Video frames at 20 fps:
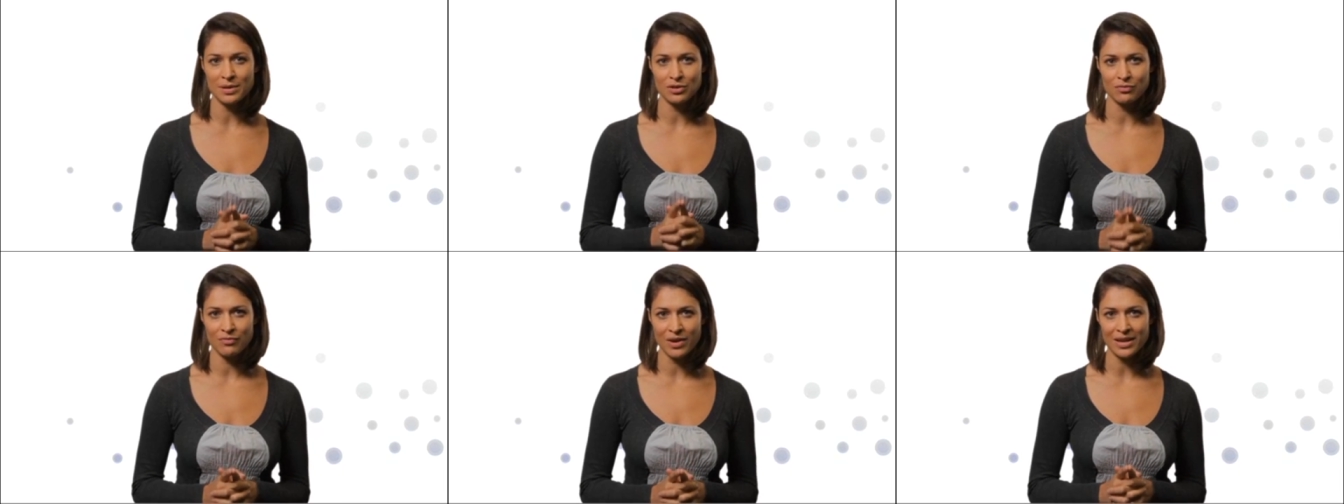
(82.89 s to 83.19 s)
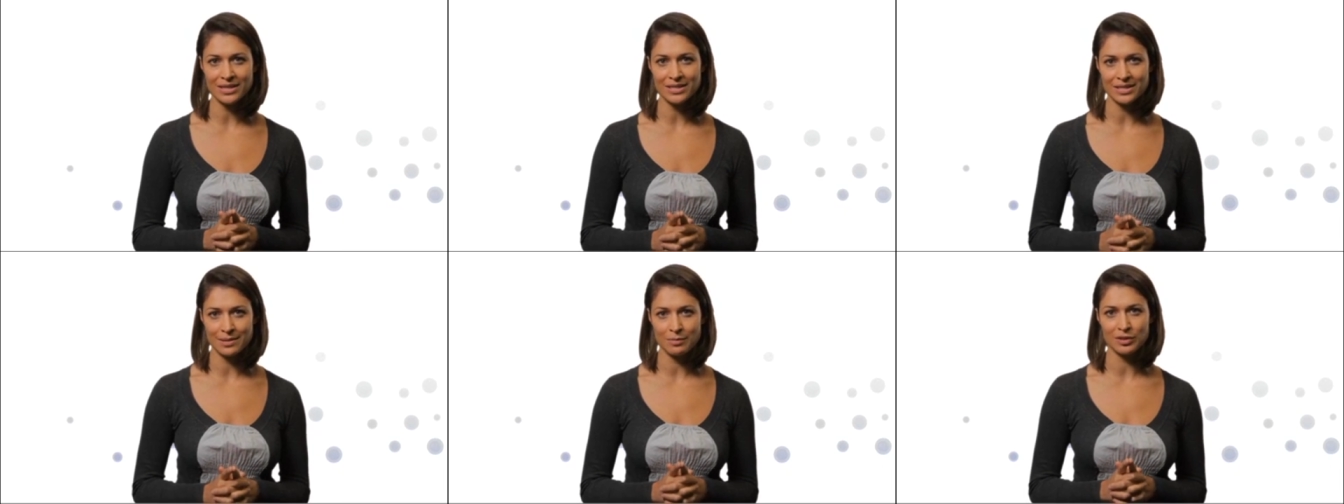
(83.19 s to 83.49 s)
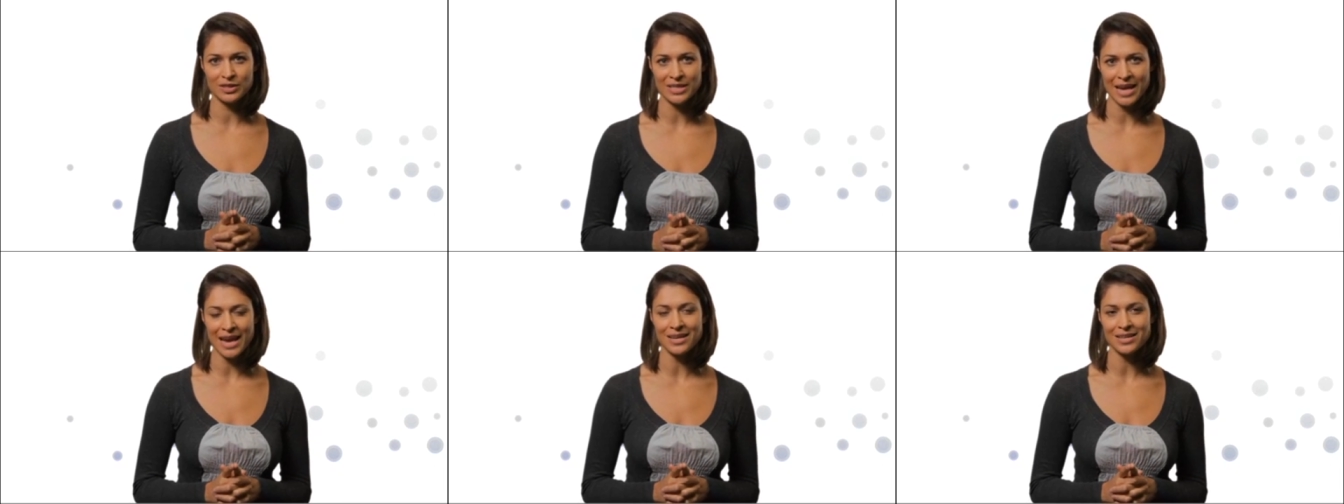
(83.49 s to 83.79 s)
to ring
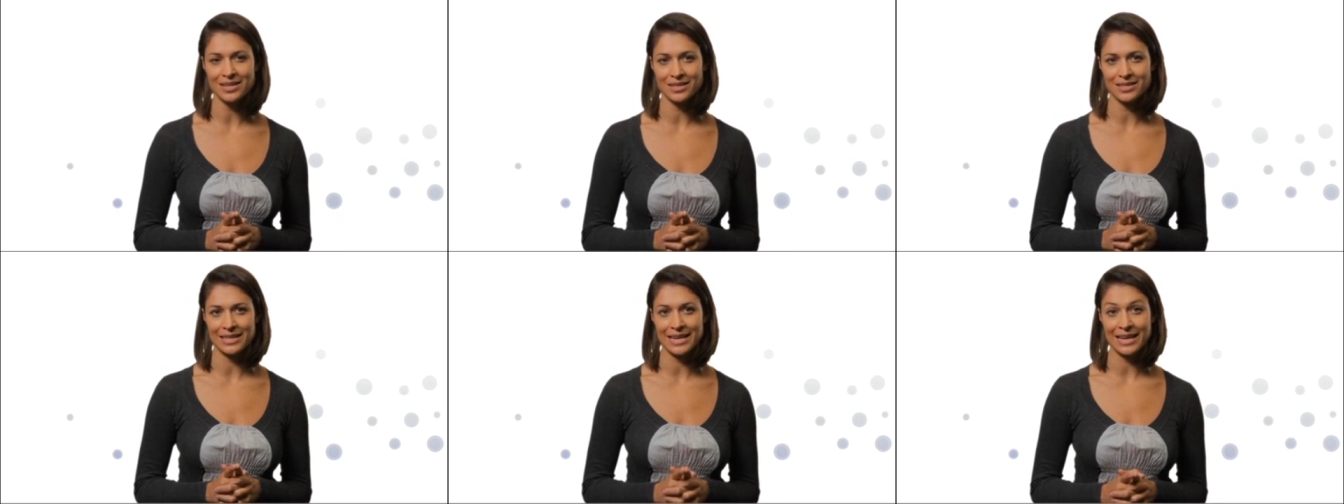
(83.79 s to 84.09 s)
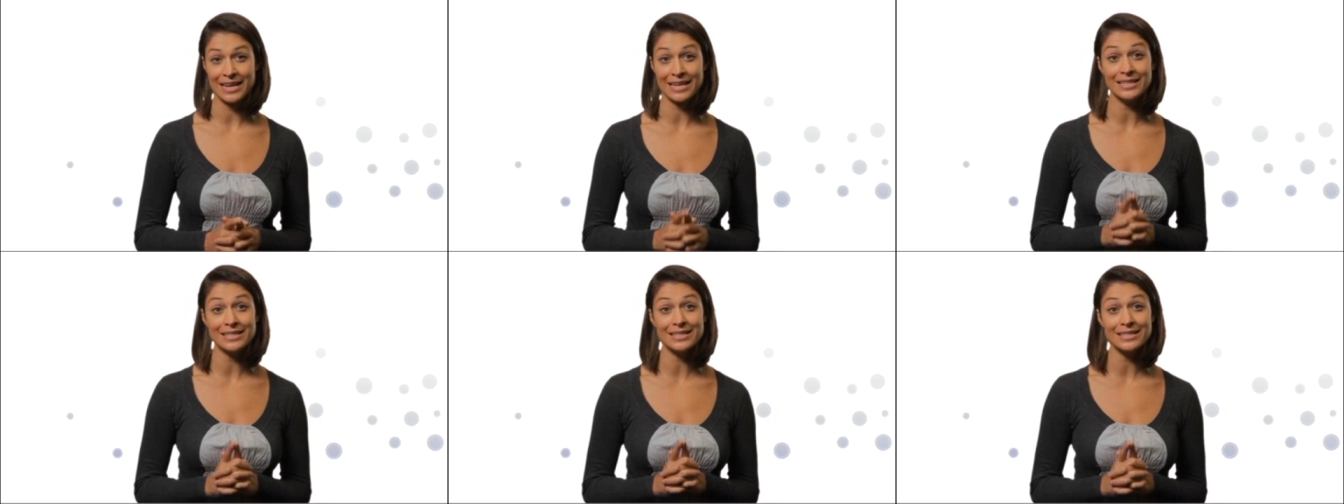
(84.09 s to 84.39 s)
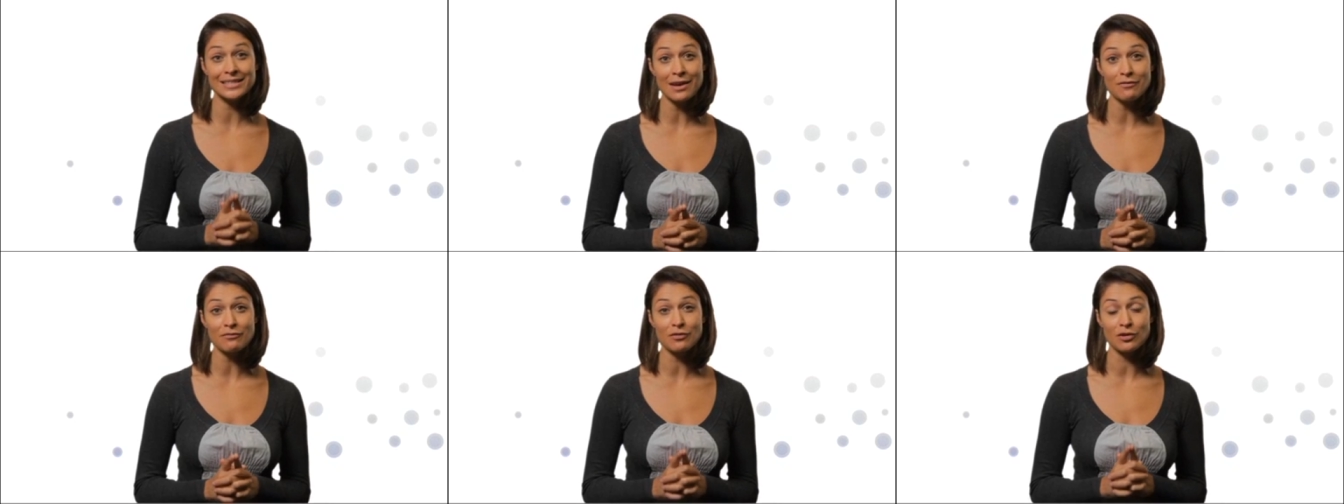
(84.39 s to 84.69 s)
simultaneously in
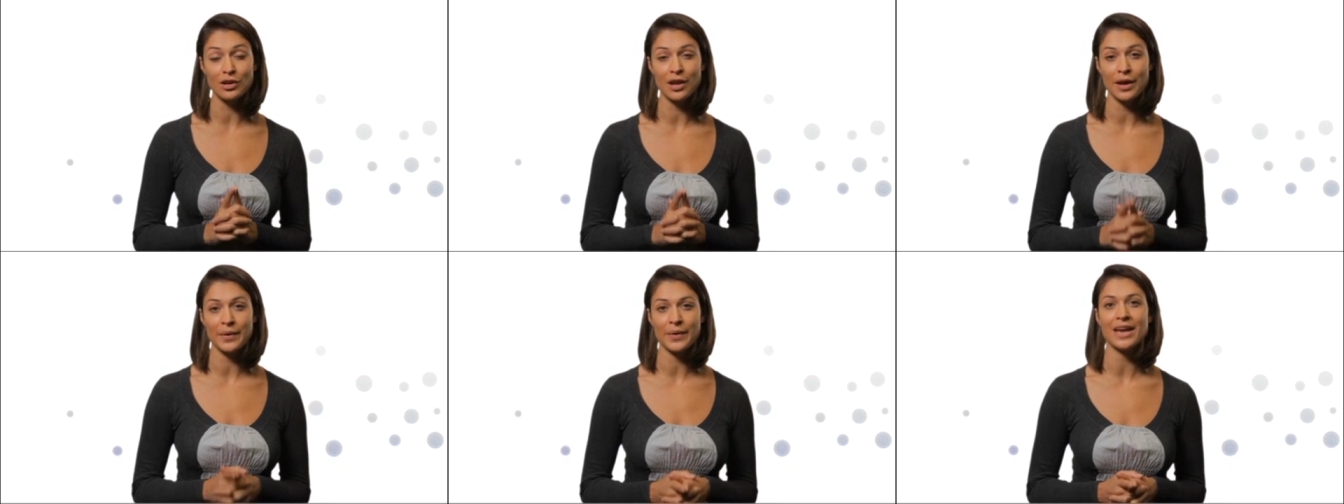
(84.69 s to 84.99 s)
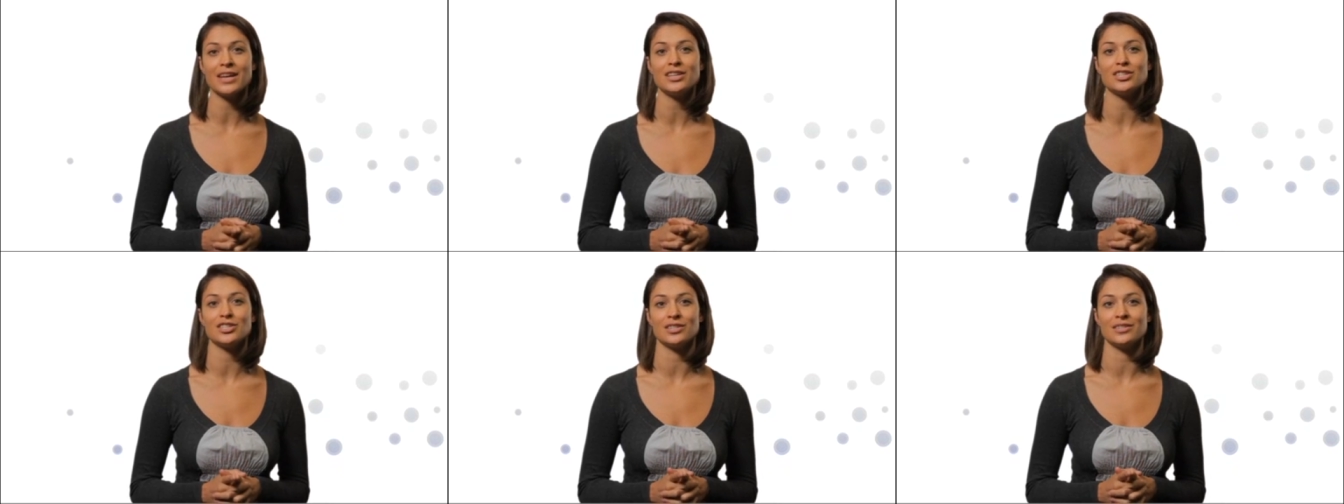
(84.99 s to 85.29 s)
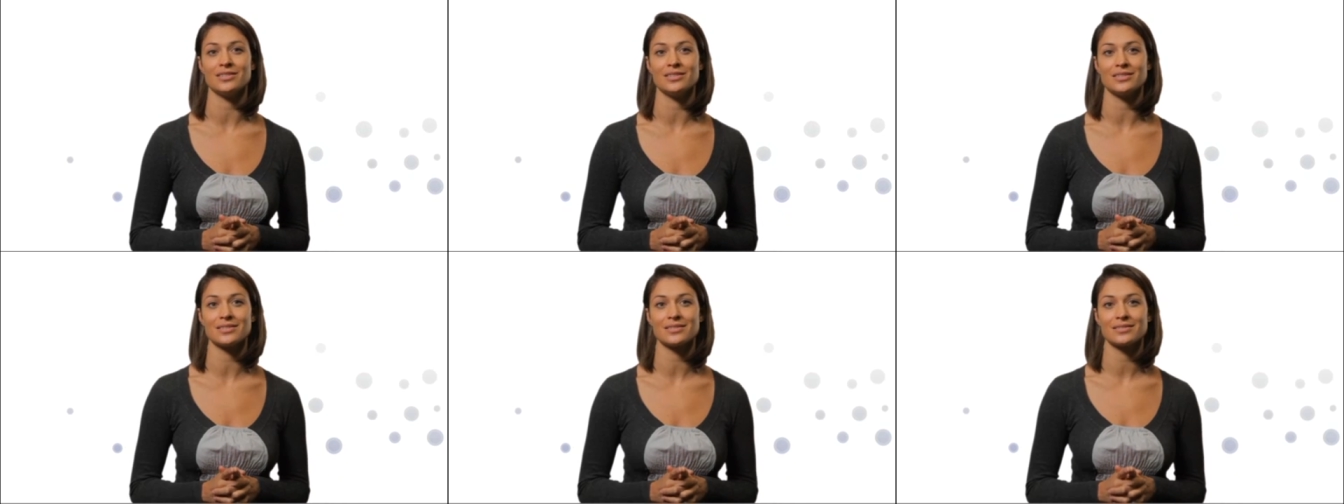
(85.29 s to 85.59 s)
several
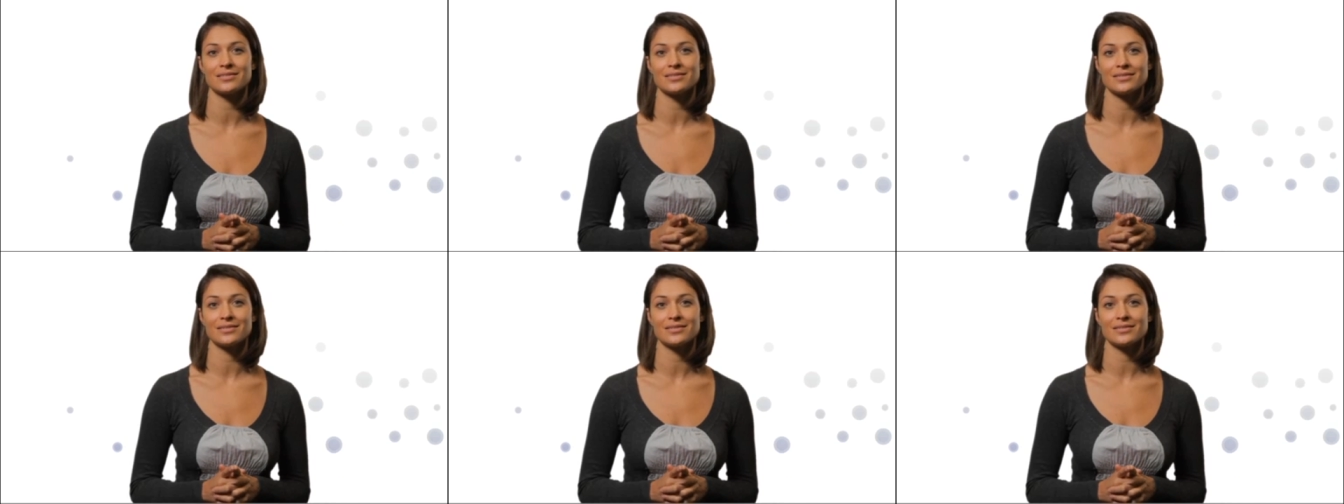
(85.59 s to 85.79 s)
locations.